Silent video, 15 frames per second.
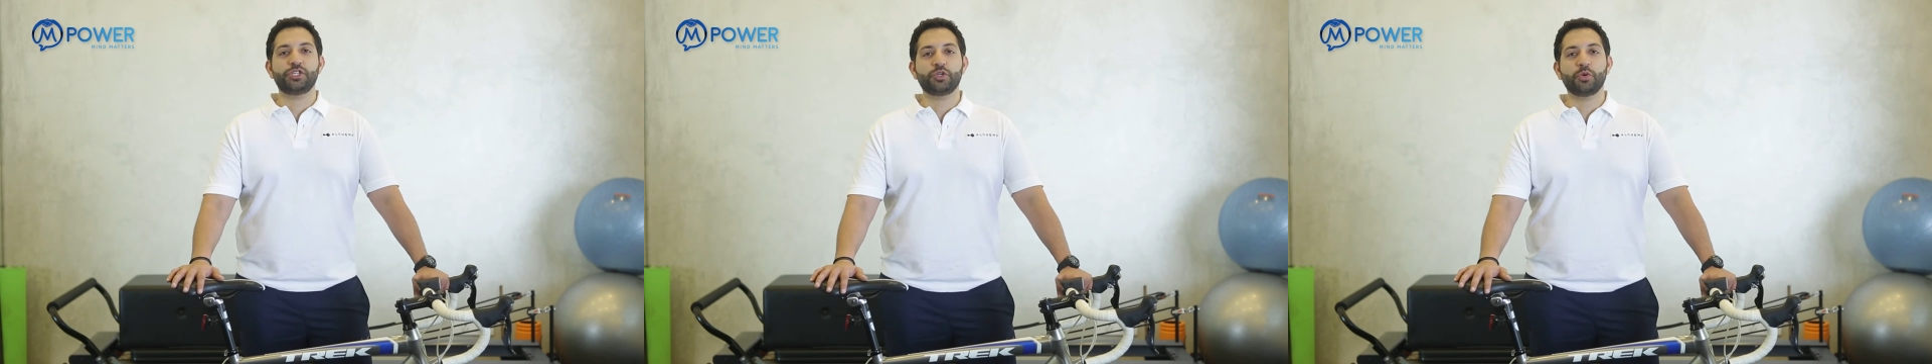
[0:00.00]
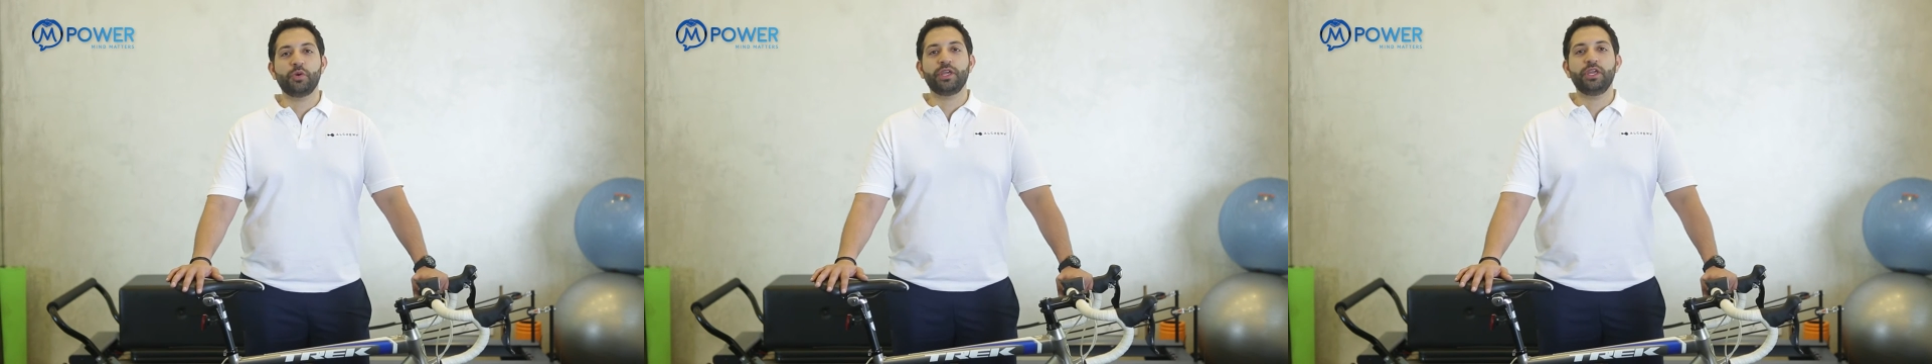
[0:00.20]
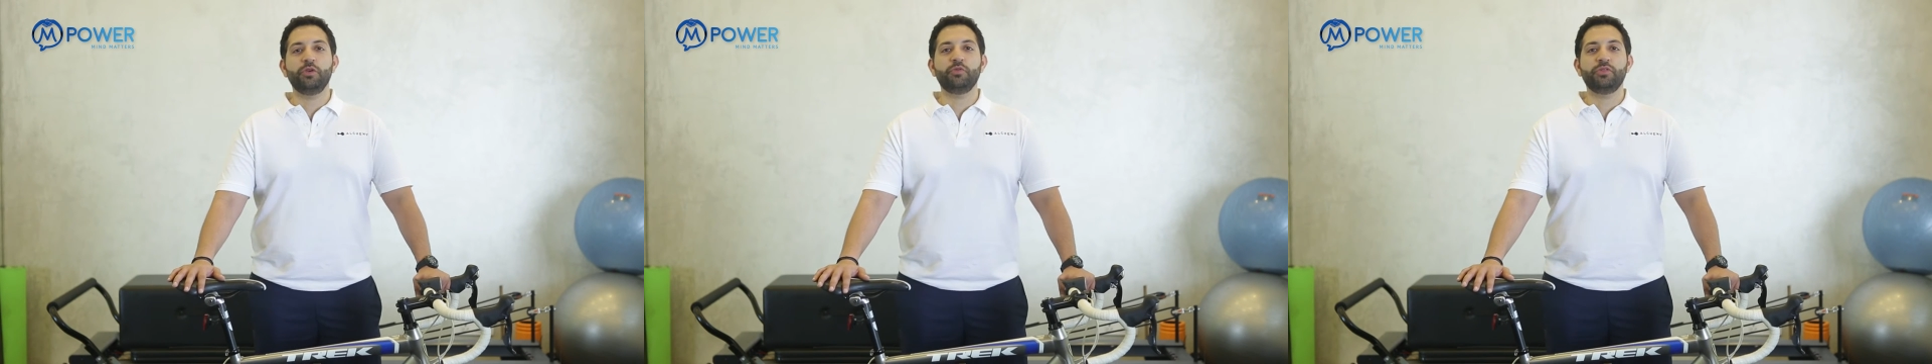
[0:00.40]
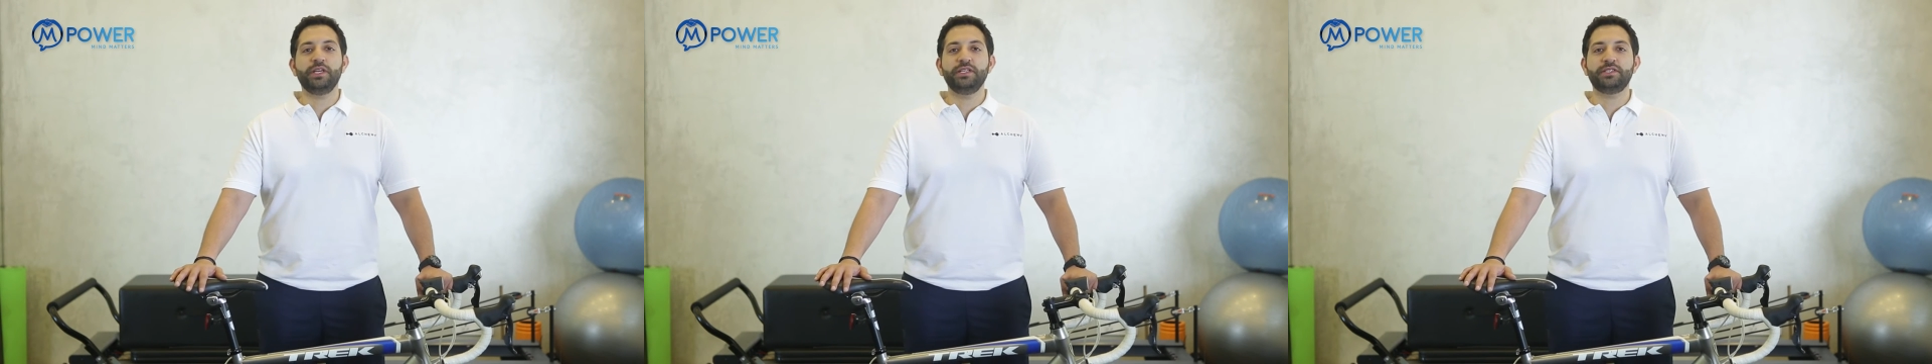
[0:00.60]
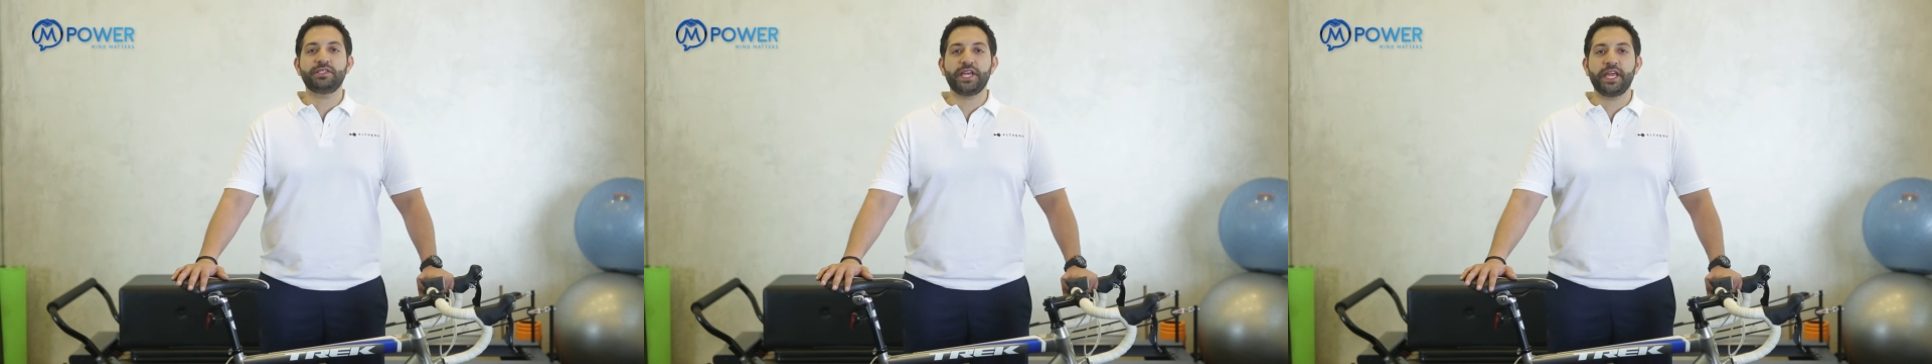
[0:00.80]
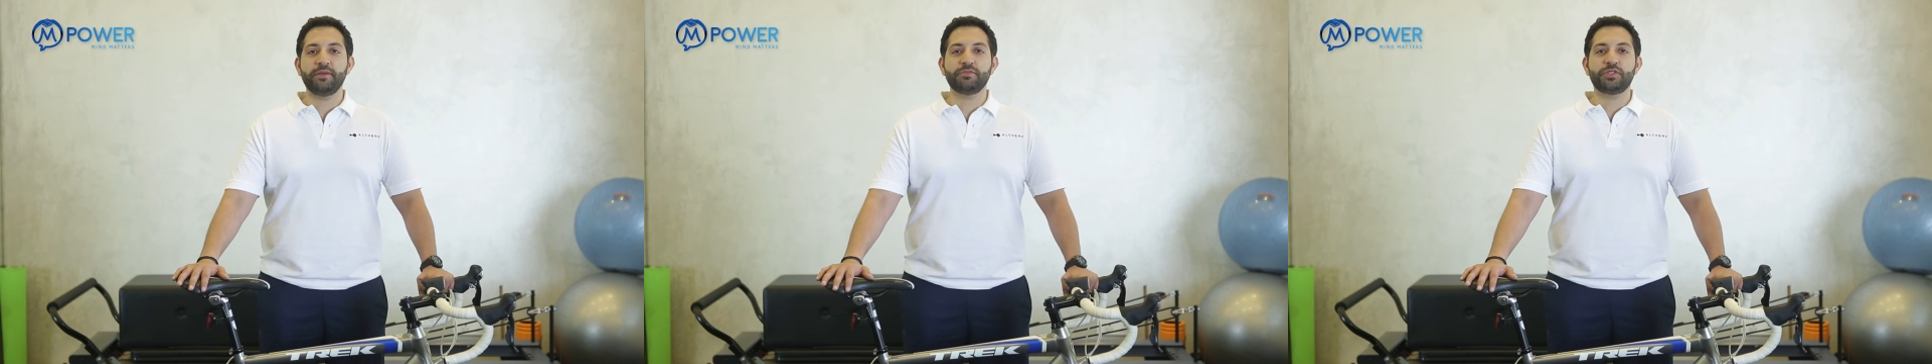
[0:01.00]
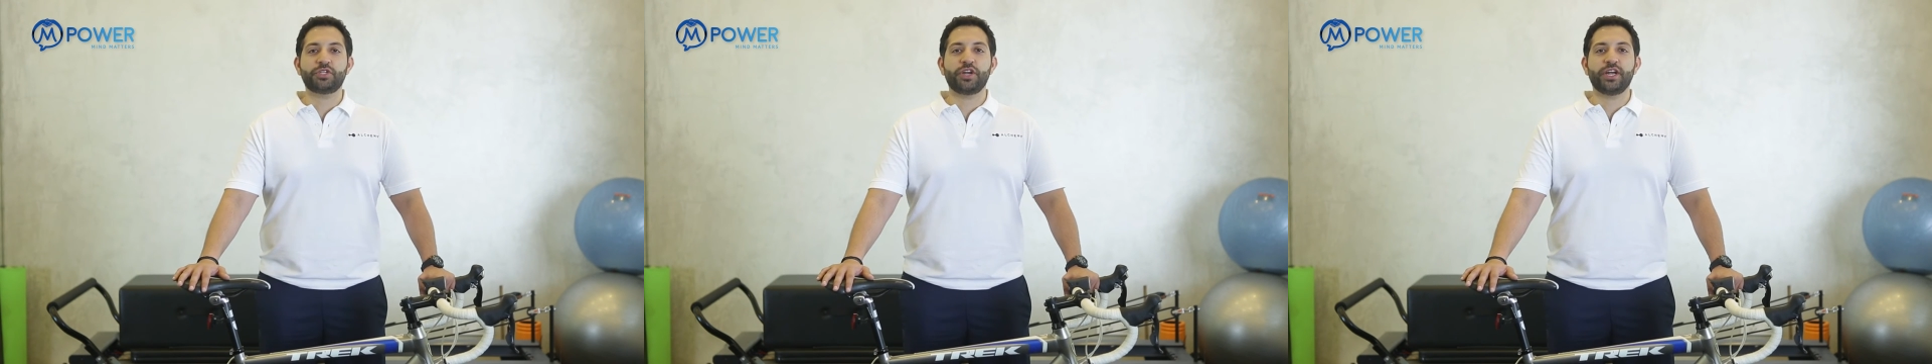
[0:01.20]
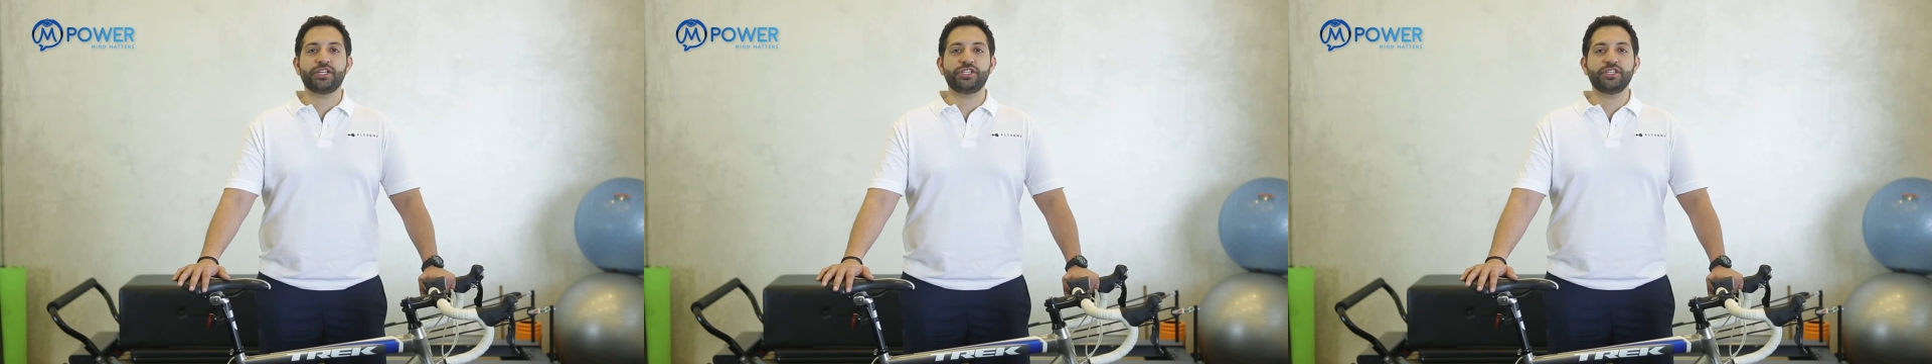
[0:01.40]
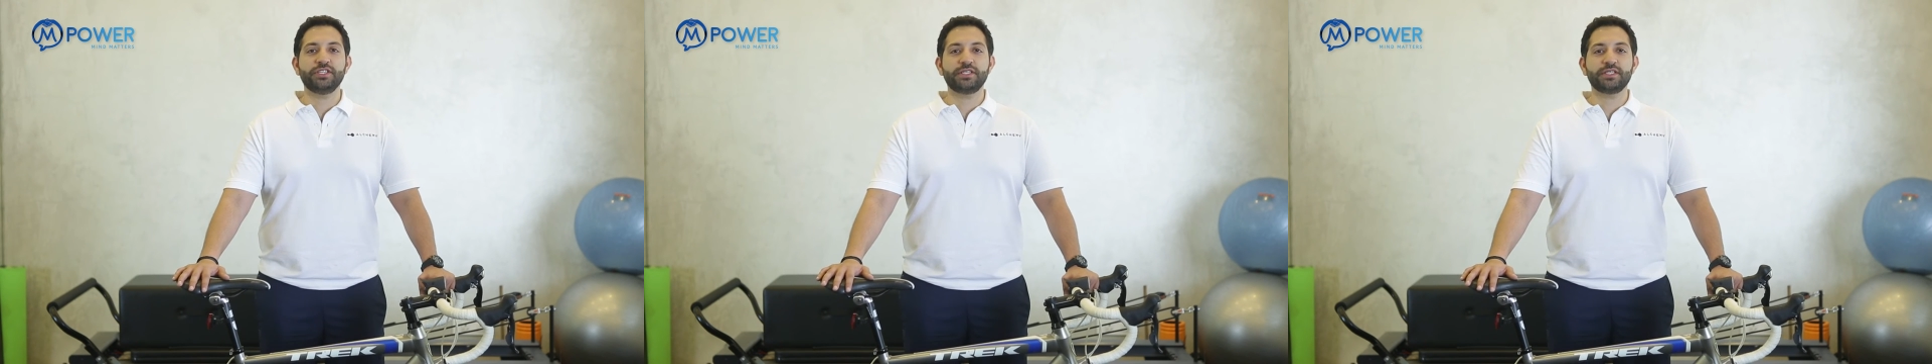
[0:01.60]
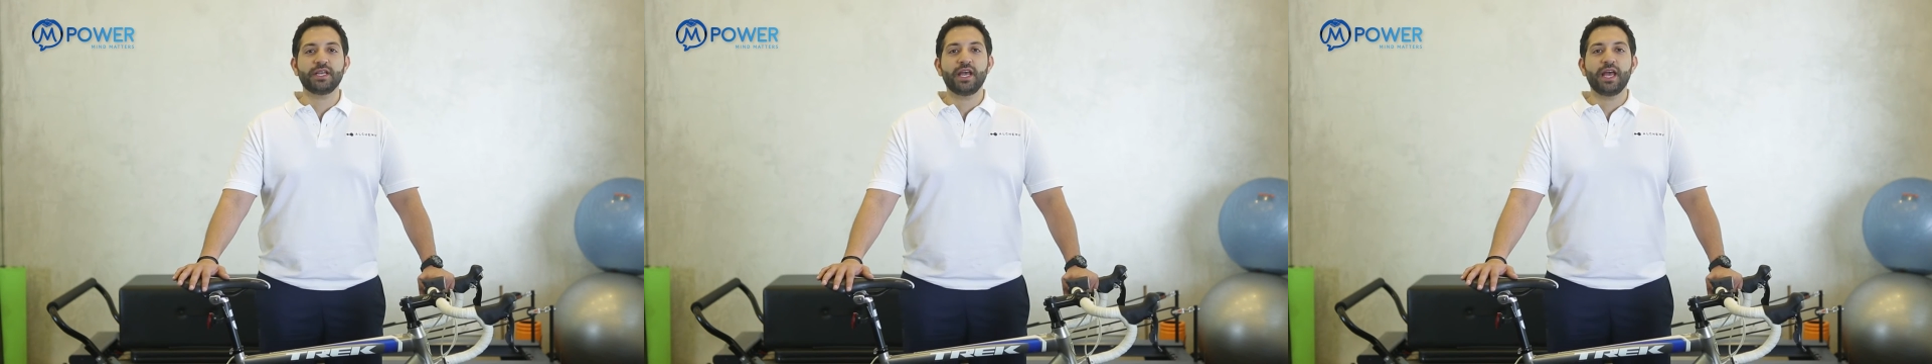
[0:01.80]
showing you these same
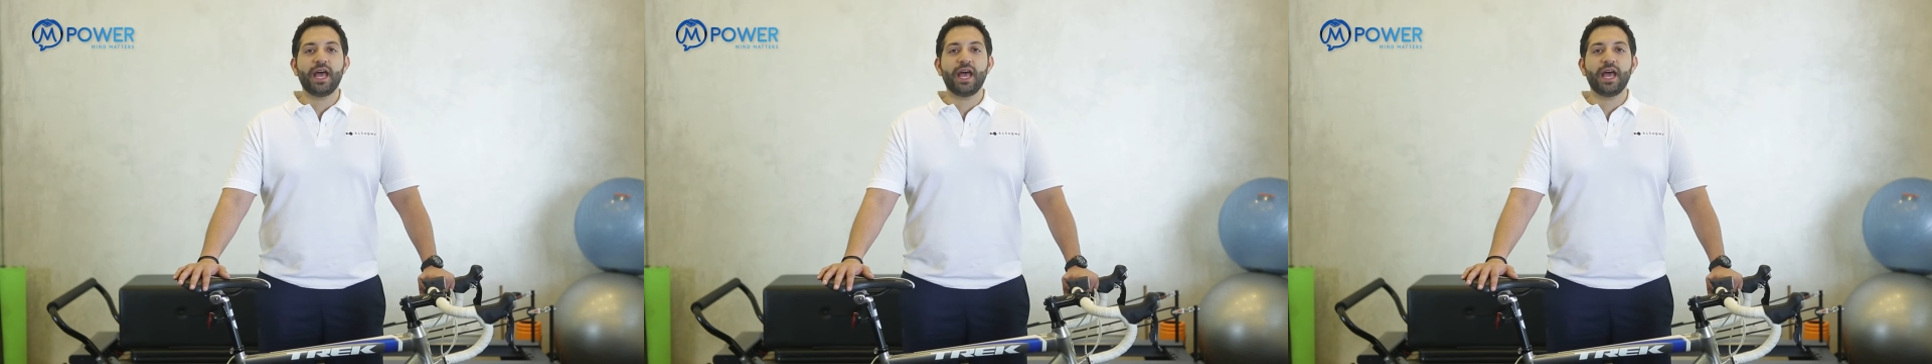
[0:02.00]
stretches